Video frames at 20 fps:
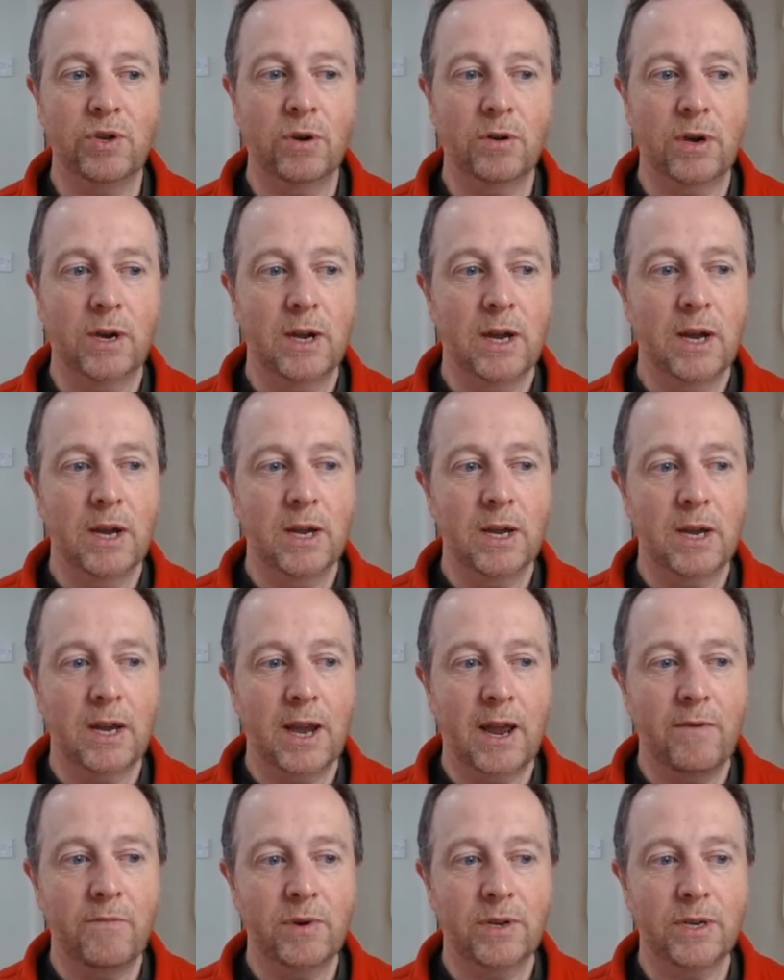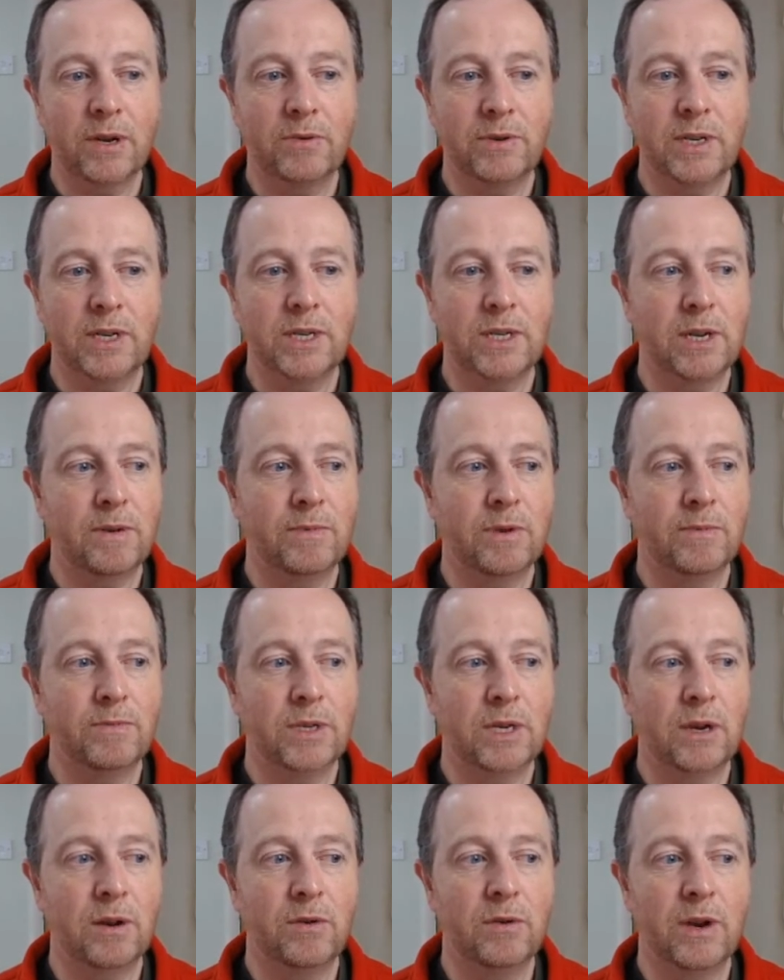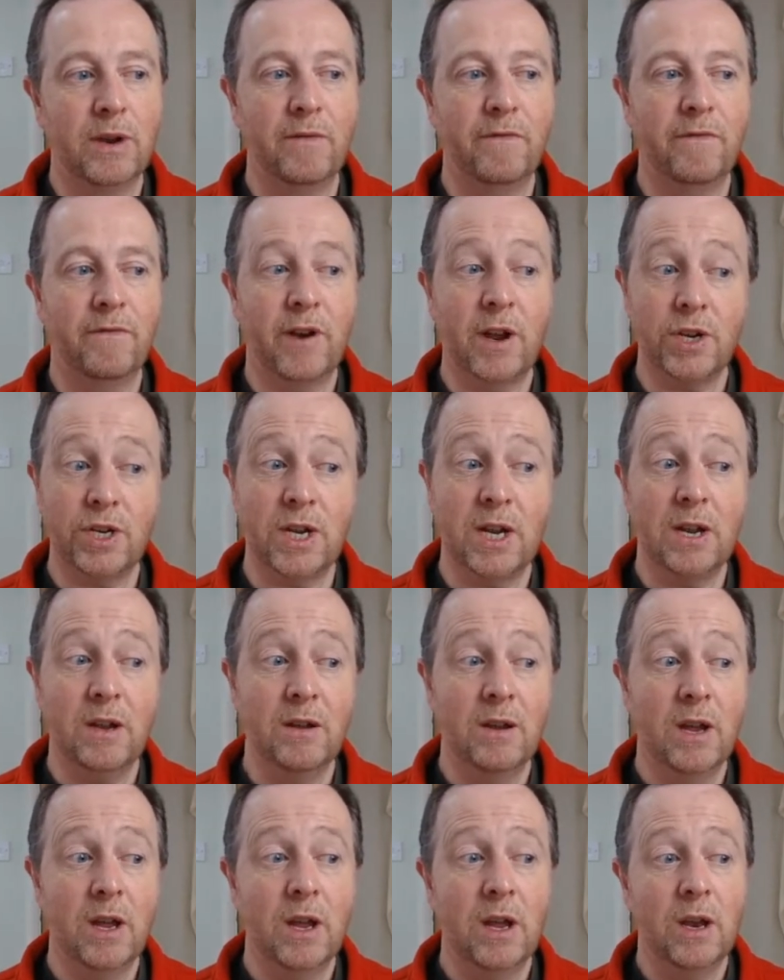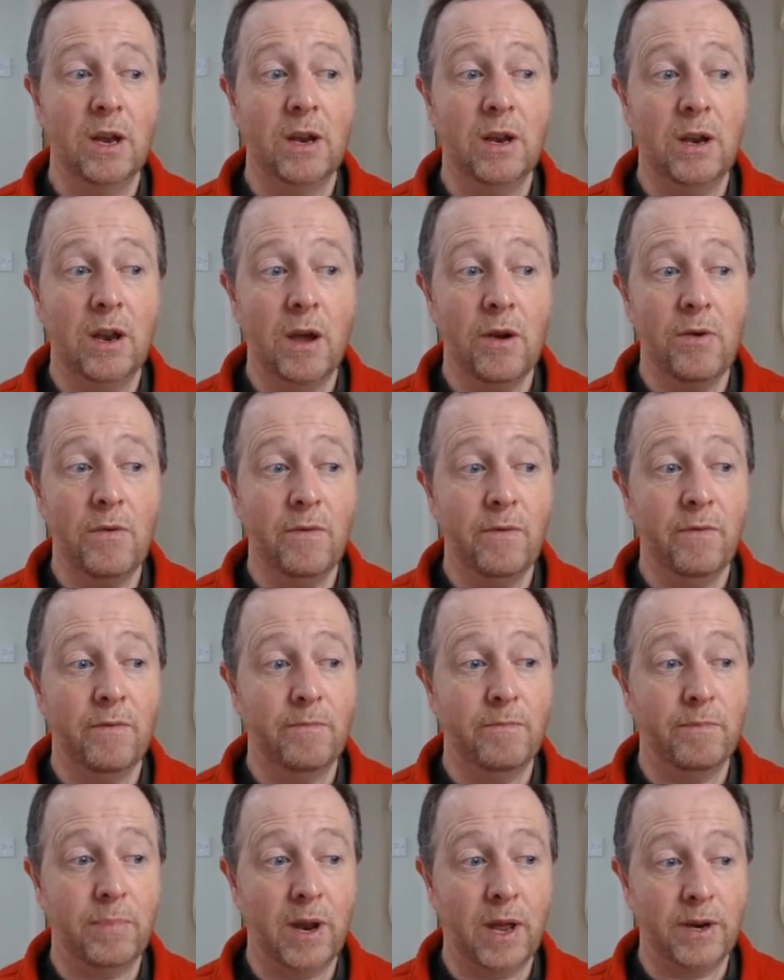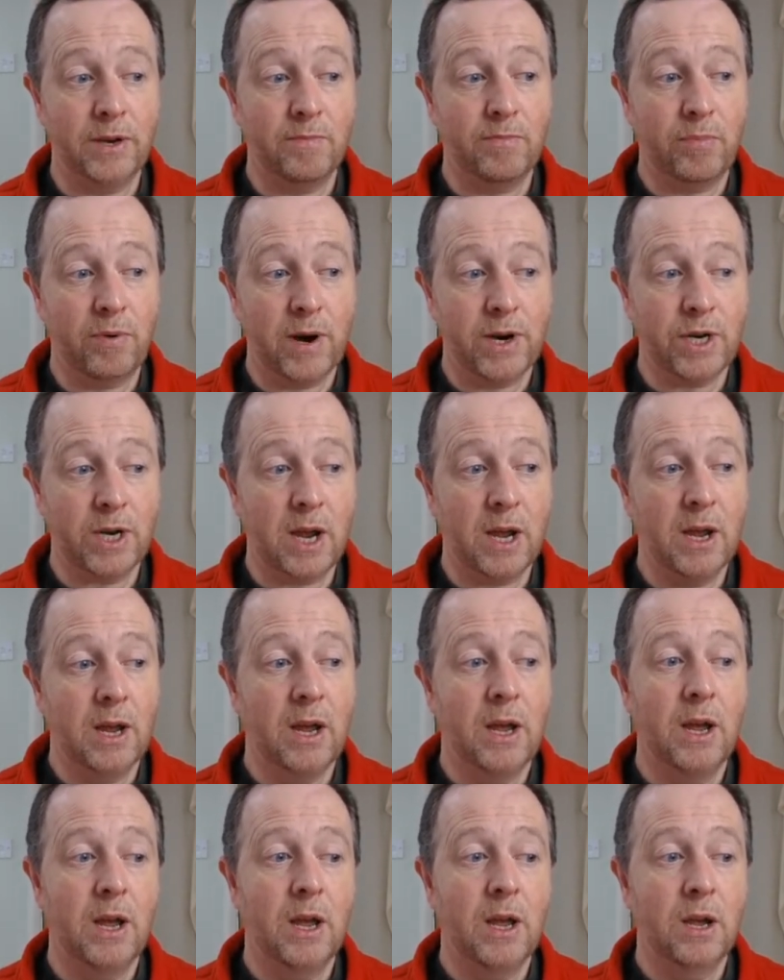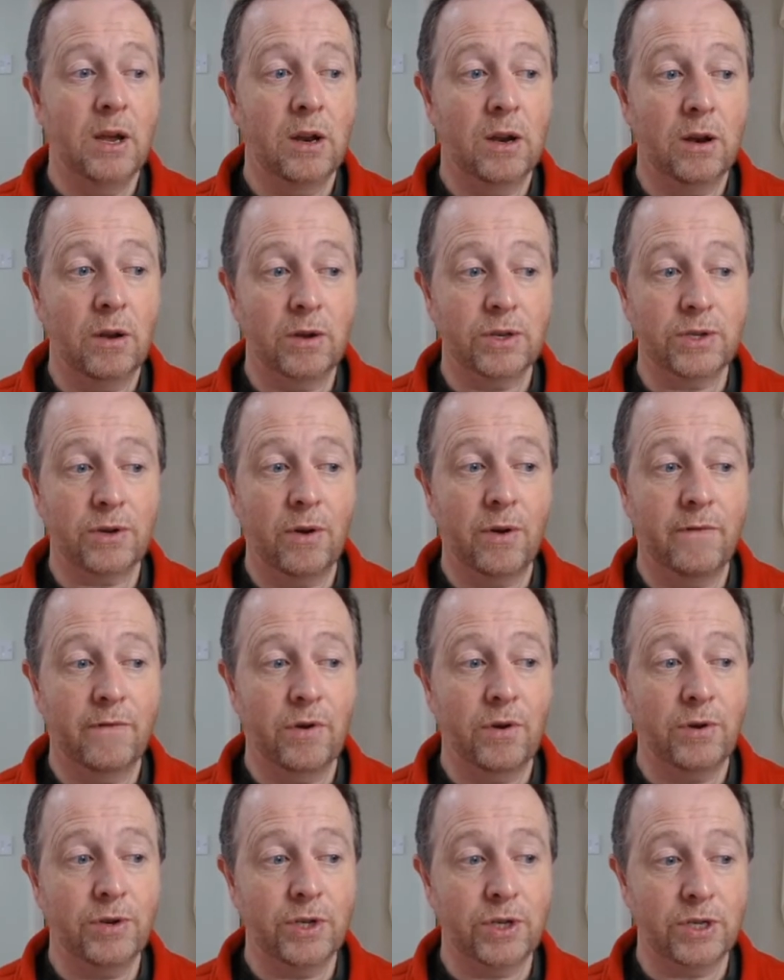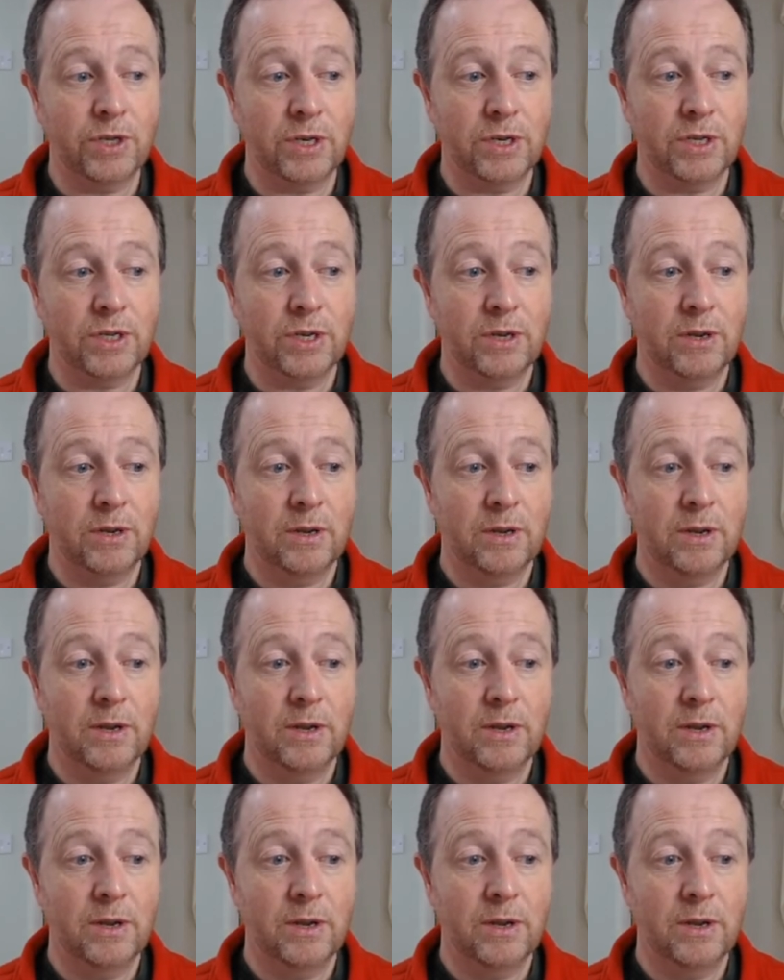shock can result in symptoms including flushing, low blood pressure, loss of consciousness.